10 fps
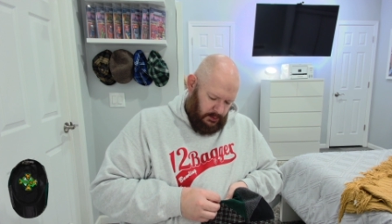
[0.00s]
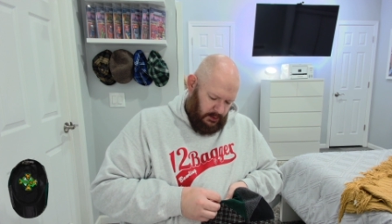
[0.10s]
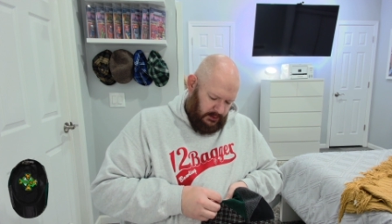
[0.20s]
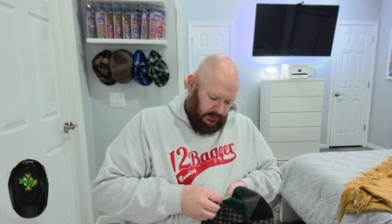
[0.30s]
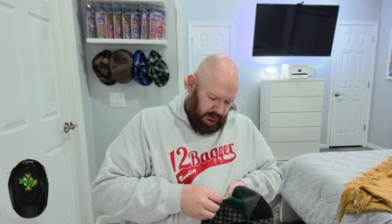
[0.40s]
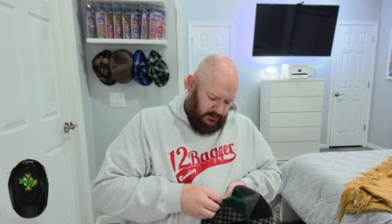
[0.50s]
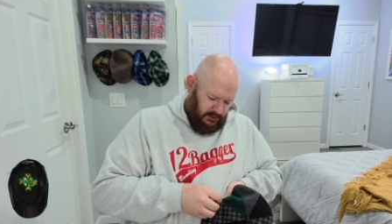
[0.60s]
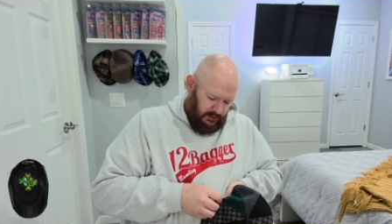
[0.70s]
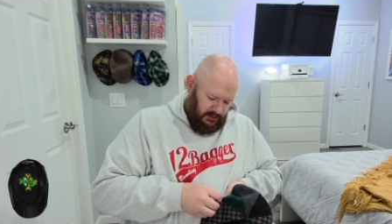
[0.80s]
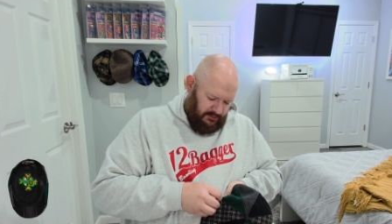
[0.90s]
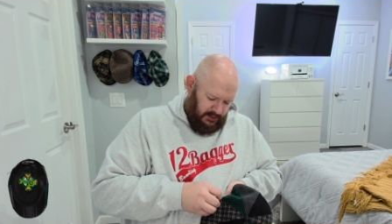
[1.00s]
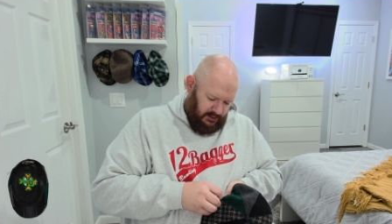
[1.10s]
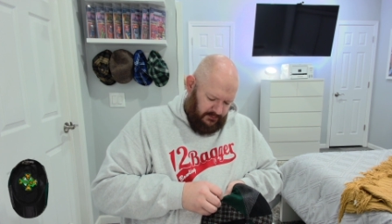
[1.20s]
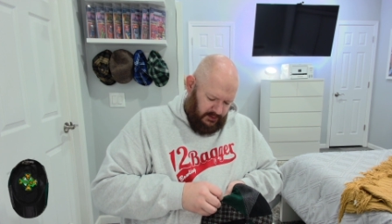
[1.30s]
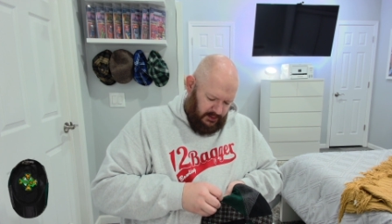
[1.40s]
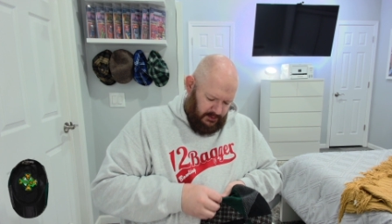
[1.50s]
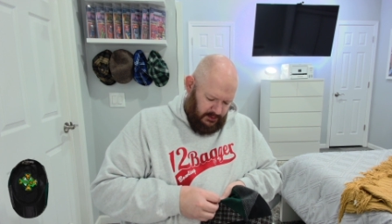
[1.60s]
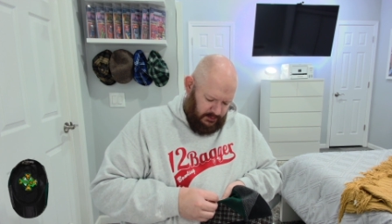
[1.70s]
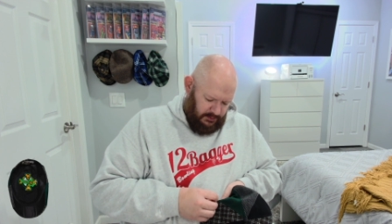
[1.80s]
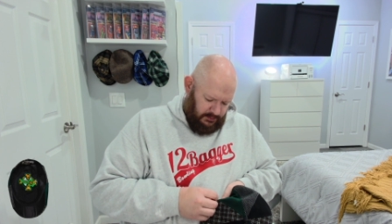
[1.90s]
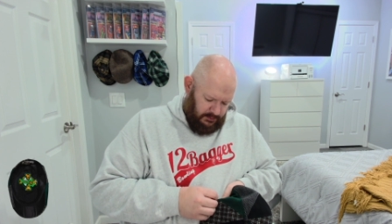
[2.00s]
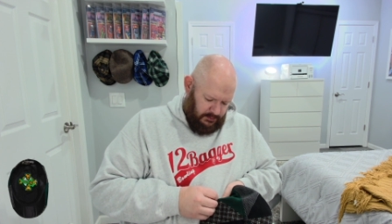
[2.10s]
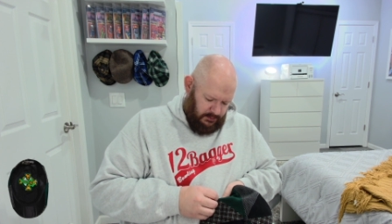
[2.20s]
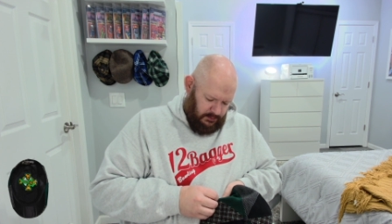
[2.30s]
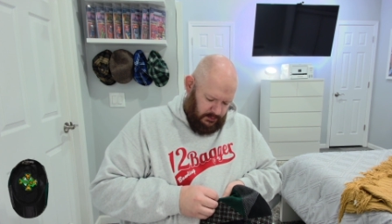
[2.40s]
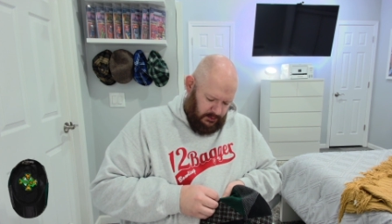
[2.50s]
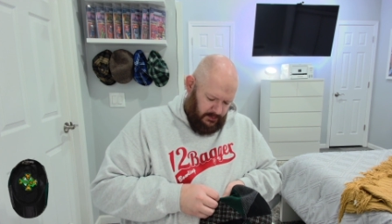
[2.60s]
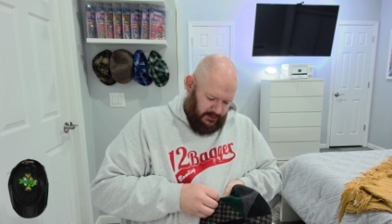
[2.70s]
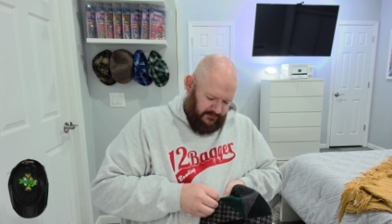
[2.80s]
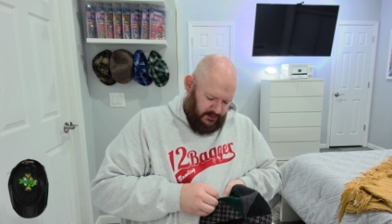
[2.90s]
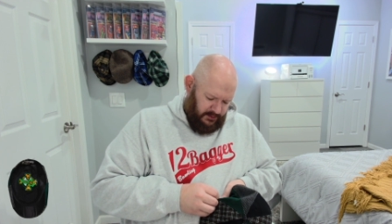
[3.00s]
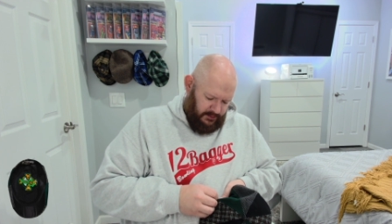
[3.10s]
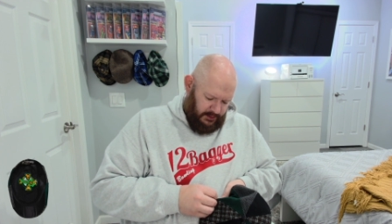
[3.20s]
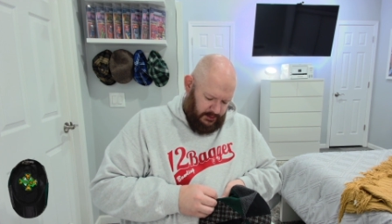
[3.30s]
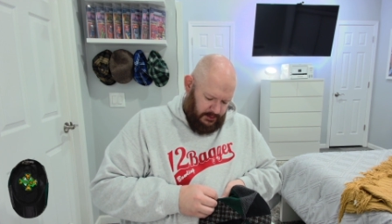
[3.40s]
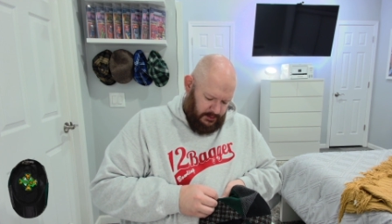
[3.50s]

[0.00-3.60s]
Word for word: Well, this thing's really giving me a tough time on this one. Come on, fit through there.